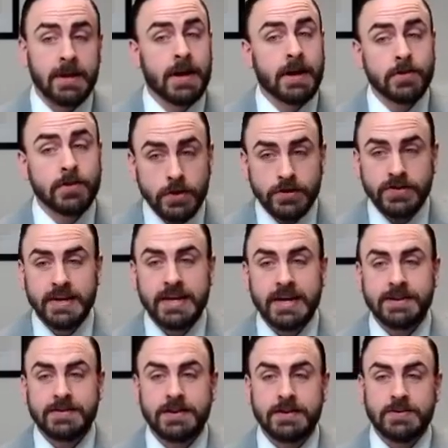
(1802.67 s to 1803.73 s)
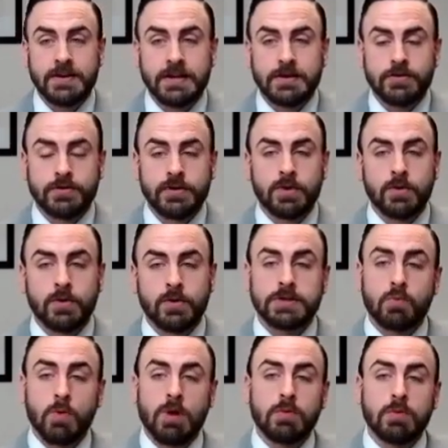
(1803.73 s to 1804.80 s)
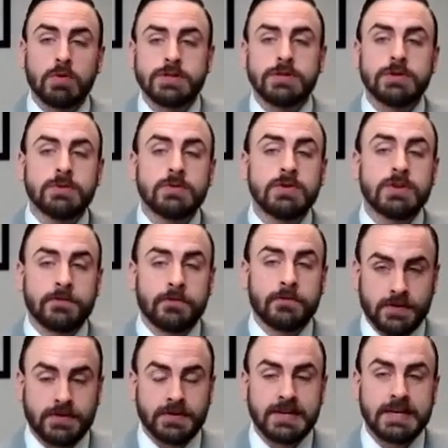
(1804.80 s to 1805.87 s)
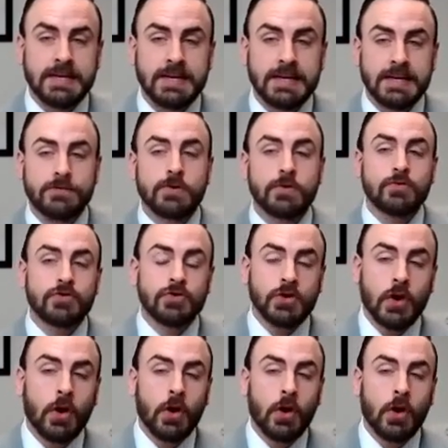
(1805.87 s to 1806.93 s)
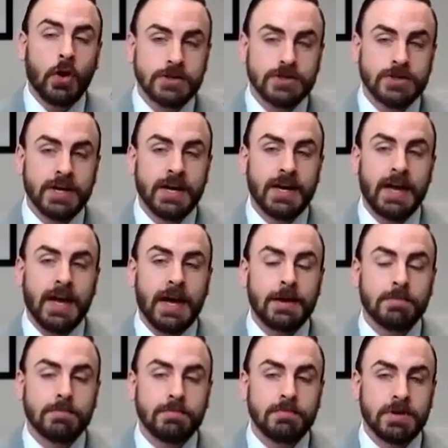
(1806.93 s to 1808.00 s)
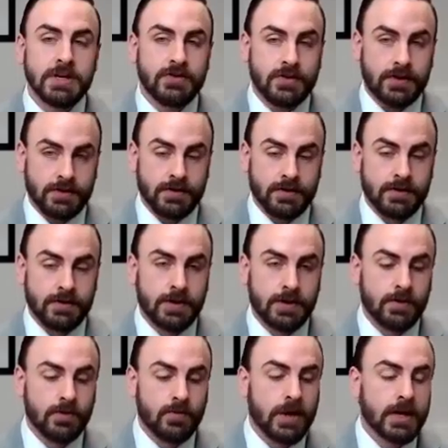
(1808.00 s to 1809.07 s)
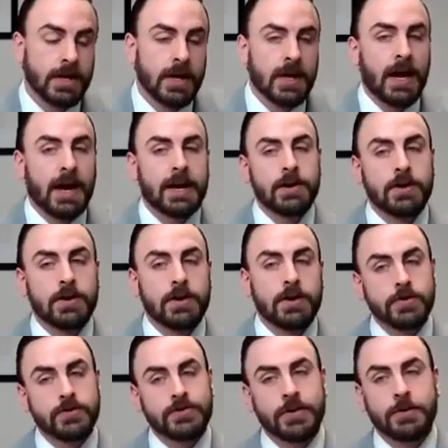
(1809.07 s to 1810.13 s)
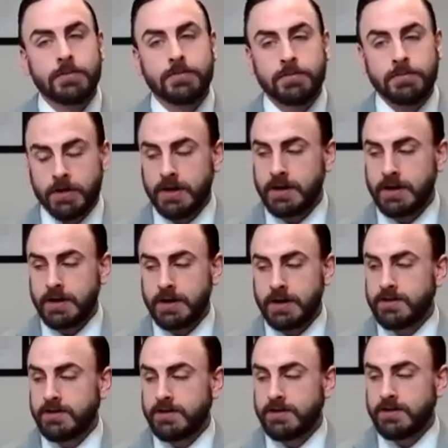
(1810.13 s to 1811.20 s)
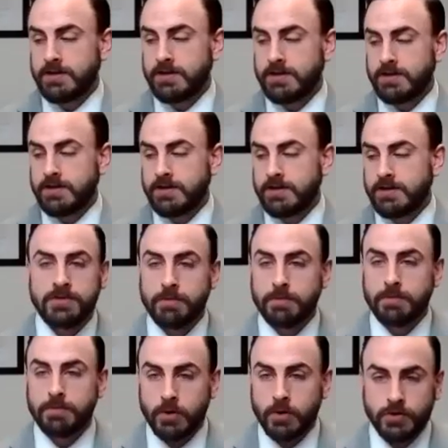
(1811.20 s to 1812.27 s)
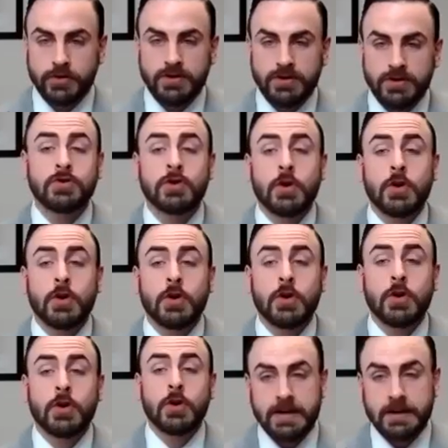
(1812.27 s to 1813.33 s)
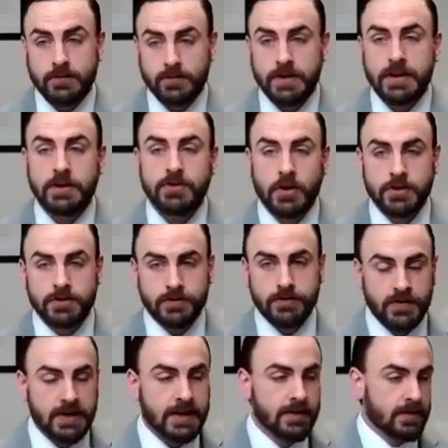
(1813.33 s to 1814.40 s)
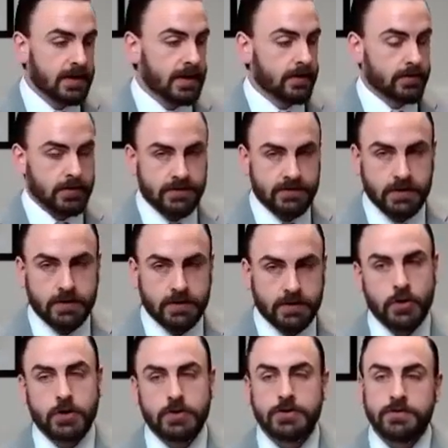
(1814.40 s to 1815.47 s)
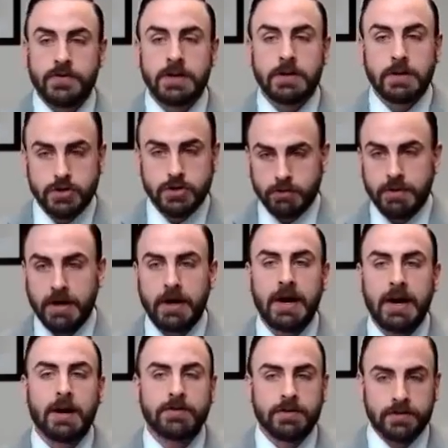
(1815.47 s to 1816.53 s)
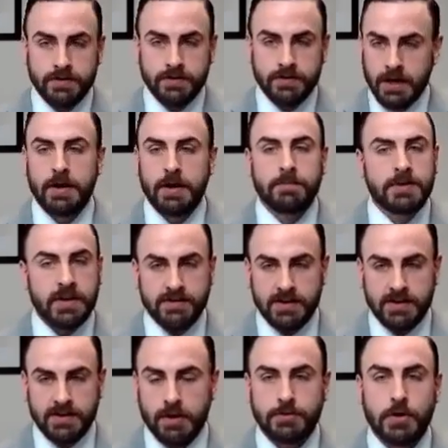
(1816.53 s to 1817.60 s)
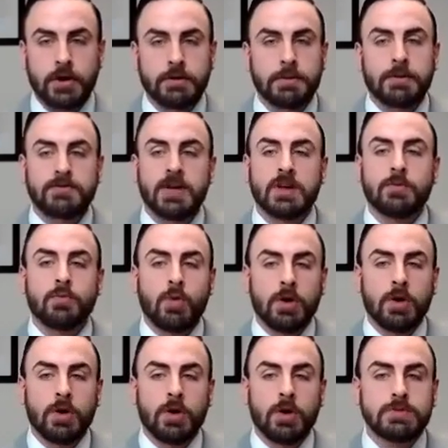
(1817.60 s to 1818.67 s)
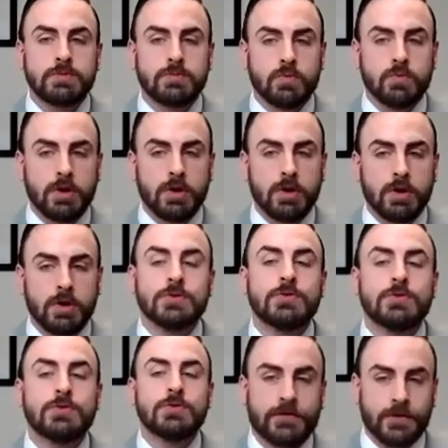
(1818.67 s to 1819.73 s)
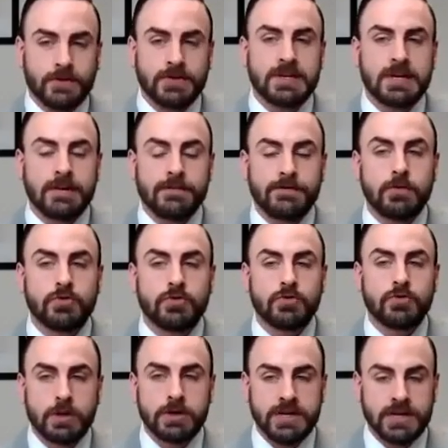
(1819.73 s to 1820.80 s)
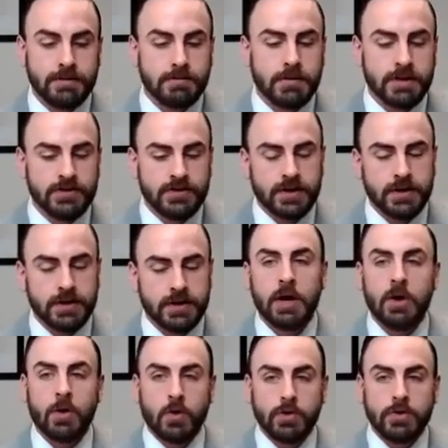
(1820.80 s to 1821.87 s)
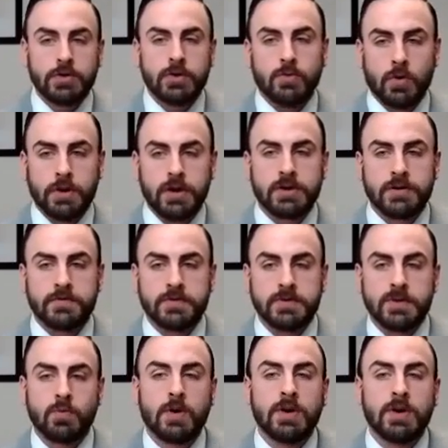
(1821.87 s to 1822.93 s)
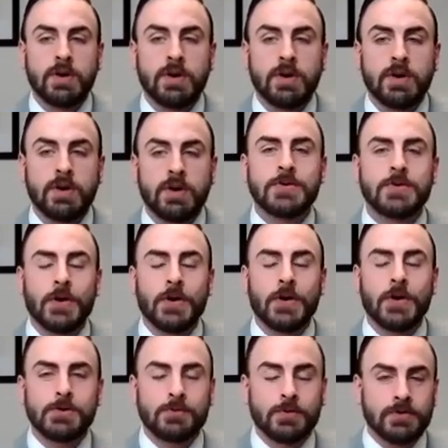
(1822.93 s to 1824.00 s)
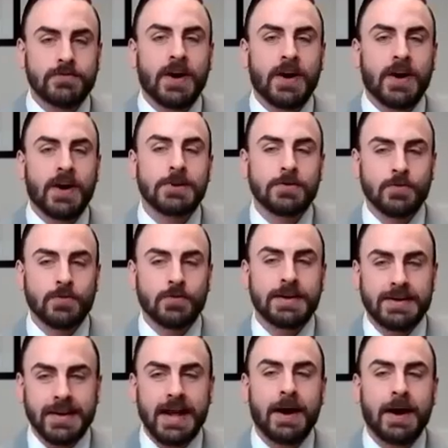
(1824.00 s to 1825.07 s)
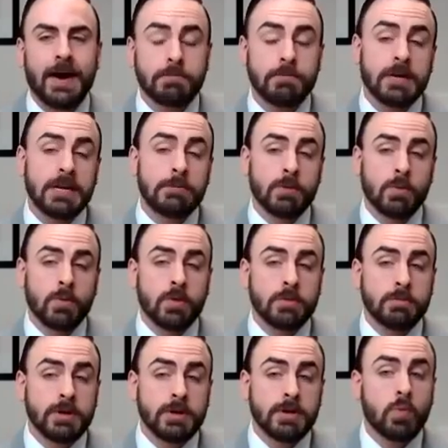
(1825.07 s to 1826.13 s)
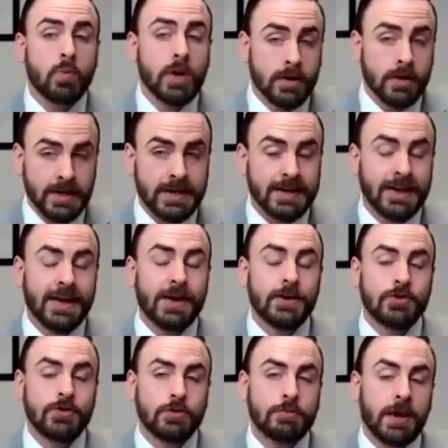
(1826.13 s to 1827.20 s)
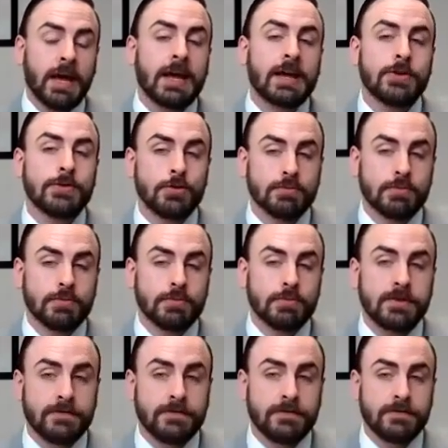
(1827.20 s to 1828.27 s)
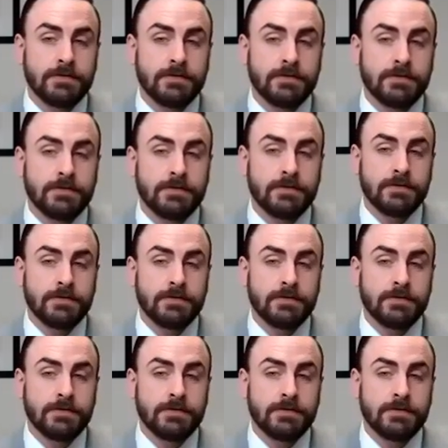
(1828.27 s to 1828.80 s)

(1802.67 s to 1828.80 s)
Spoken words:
As a real estate agent, it's an interesting question. What would you do differently if you charged admission, right? And I know there are some places in the country, some agents, some brokerages who charge fees, right? They charge a fee to take a listing, or they charge a fee to go show buyer houses. That's not what I'm talking about. I'm saying, what would you do differently if you charge admission? Or you could word it differently. What value are you providing right now that people would be willing to pay you money for?